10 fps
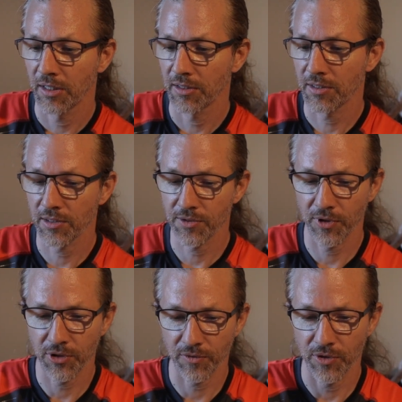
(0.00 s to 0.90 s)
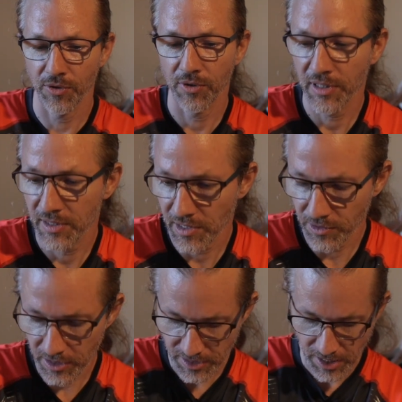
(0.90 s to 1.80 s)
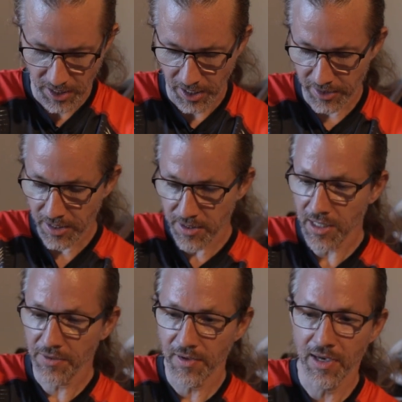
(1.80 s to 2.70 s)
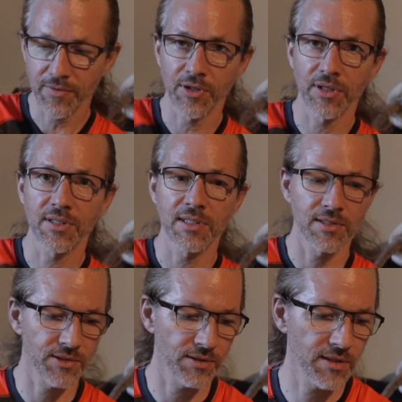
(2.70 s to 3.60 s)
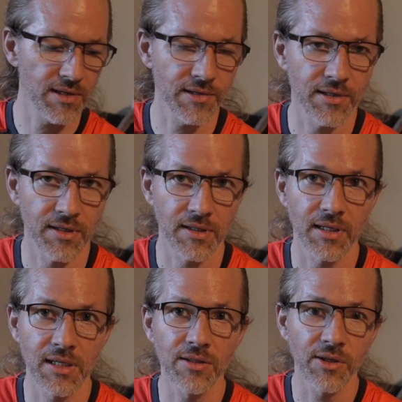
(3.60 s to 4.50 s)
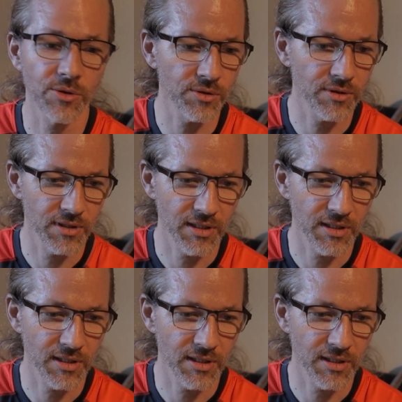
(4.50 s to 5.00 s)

This is one of the early series, and I think we have an assistant here, Kintaro.